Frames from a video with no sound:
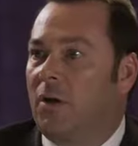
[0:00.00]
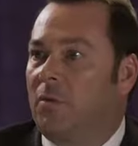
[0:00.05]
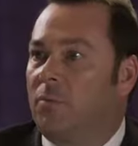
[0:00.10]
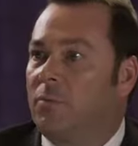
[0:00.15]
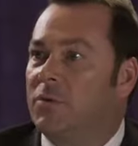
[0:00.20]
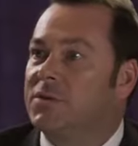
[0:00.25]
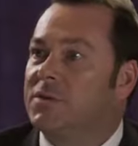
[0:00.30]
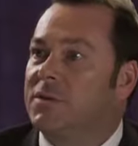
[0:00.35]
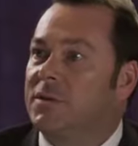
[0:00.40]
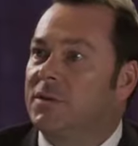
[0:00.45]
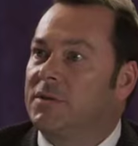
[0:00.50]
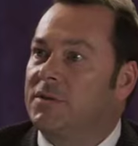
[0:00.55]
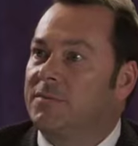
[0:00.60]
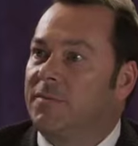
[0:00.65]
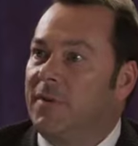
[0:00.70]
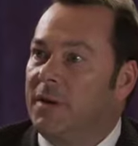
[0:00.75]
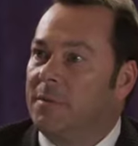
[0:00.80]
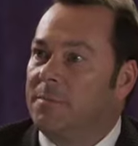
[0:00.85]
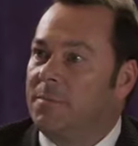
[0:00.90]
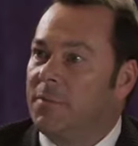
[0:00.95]
was the
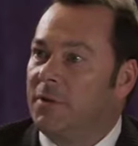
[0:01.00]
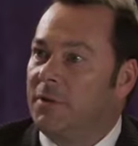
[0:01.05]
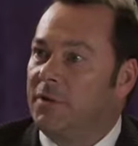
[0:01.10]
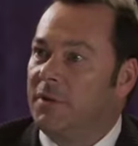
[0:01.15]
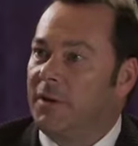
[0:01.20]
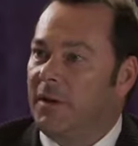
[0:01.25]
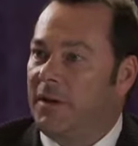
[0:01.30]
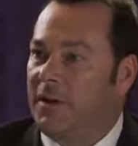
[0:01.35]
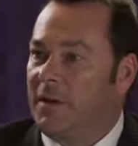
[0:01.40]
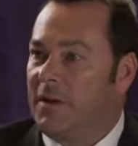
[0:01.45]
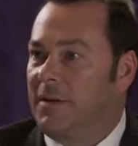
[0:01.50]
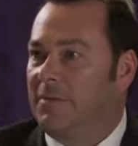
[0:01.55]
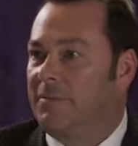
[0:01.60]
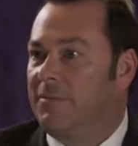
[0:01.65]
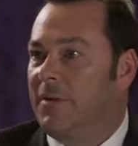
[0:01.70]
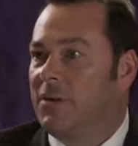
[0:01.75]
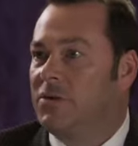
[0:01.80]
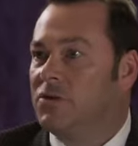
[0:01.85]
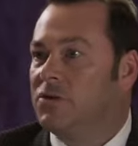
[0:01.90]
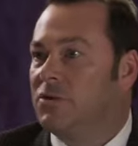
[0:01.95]
development and the
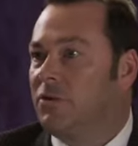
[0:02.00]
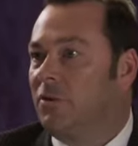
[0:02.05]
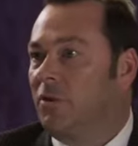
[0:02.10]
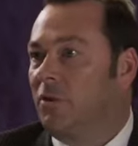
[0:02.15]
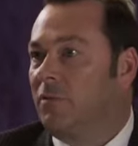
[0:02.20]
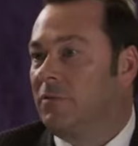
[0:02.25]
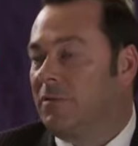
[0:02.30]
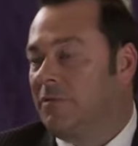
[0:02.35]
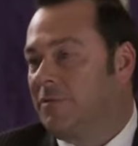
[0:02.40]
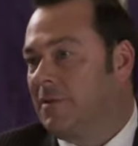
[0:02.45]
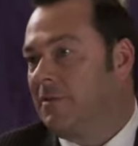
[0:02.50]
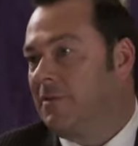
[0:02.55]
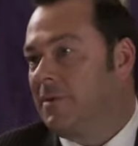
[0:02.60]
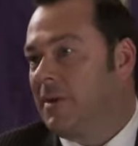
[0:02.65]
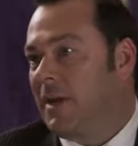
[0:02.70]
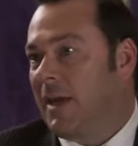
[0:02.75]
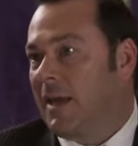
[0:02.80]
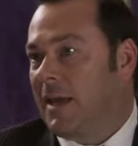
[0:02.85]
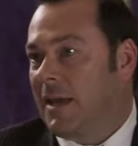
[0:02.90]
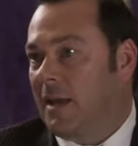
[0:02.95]
invention of the
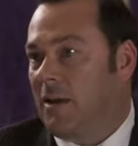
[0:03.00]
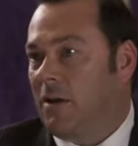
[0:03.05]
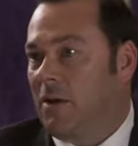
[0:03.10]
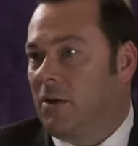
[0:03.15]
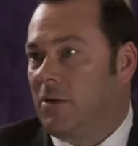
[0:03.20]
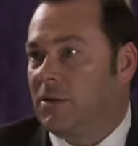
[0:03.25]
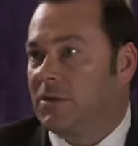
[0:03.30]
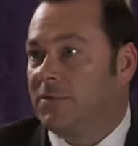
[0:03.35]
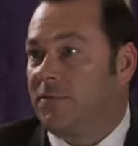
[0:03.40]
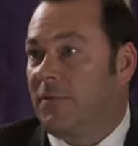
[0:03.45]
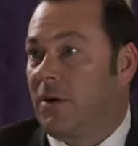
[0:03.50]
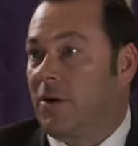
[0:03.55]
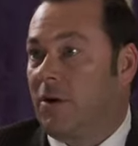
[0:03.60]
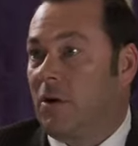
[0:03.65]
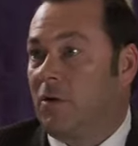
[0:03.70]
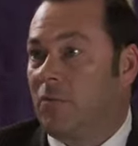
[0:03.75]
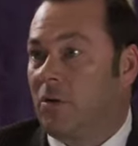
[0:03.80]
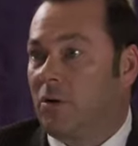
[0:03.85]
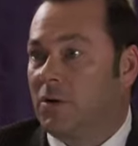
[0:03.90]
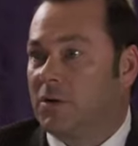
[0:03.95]
58 kilohertz
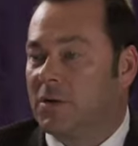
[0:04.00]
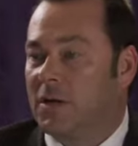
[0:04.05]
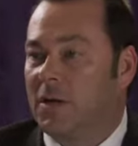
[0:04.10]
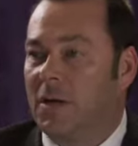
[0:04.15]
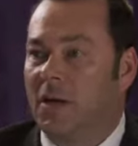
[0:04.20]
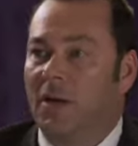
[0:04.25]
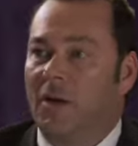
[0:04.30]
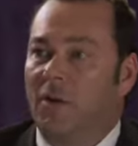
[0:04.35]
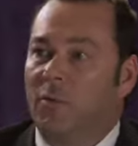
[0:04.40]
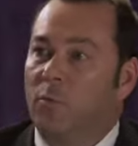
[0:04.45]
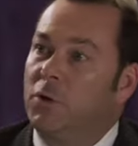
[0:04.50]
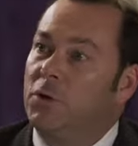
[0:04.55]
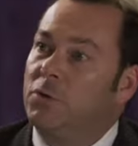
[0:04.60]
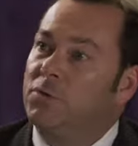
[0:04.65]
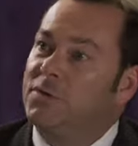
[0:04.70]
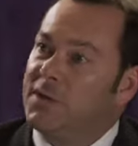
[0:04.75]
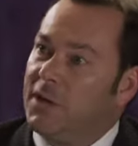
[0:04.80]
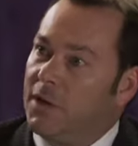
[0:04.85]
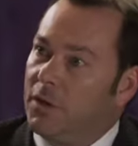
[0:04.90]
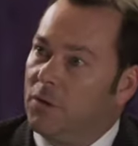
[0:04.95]
ferrite rod. We
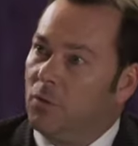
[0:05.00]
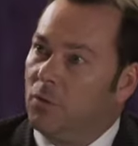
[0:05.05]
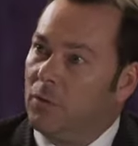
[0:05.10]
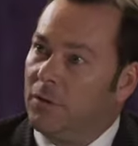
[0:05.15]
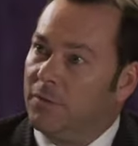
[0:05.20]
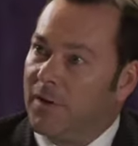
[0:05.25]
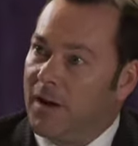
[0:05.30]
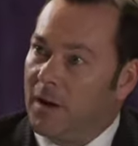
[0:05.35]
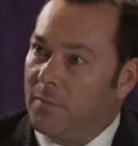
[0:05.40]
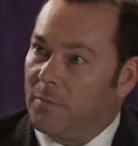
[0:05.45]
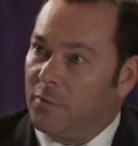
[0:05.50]
use it in all of our